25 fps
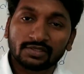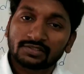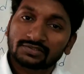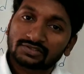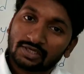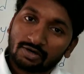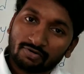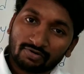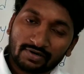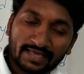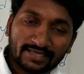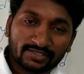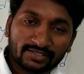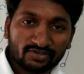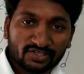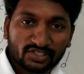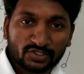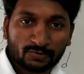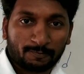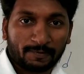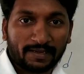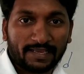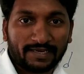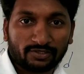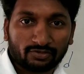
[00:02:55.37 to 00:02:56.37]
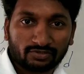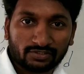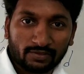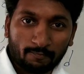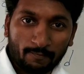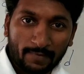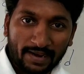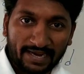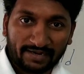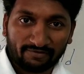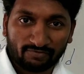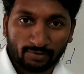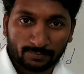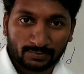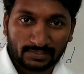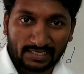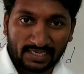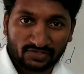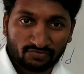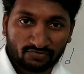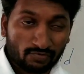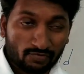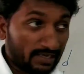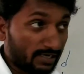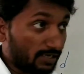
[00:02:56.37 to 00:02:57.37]
so I would like to explain you the main verbs
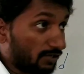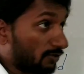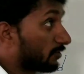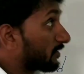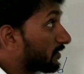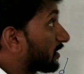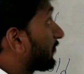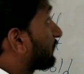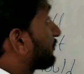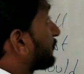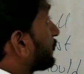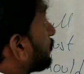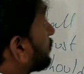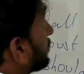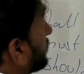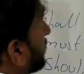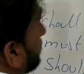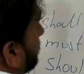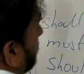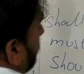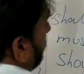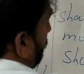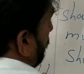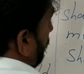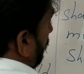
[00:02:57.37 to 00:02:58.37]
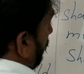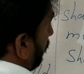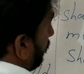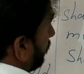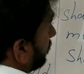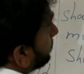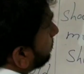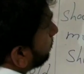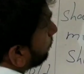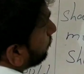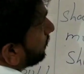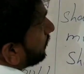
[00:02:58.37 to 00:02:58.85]
as well. Okay, if you look at the board,